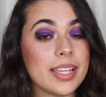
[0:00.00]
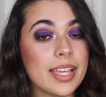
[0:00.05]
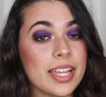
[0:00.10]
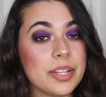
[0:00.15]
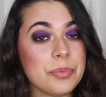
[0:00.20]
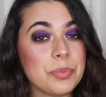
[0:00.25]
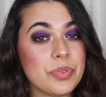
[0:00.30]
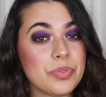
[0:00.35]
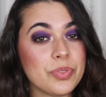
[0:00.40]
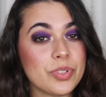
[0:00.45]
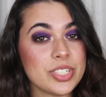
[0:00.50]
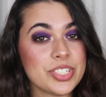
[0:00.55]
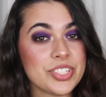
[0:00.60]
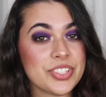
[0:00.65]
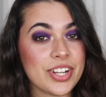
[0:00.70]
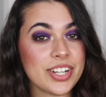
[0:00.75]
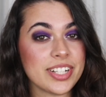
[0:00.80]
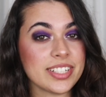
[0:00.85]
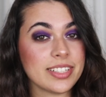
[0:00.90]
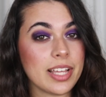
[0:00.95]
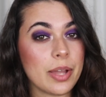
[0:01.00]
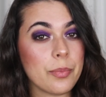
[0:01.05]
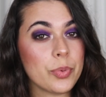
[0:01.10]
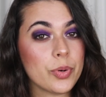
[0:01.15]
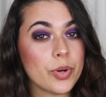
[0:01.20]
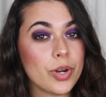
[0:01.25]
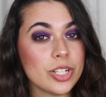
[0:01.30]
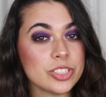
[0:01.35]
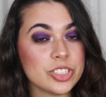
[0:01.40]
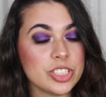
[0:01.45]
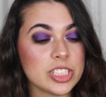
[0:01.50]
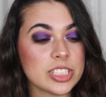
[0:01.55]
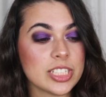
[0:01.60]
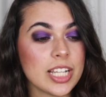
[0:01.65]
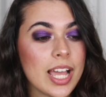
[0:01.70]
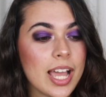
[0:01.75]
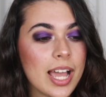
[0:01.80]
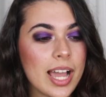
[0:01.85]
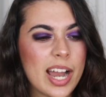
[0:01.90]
And before starting that project,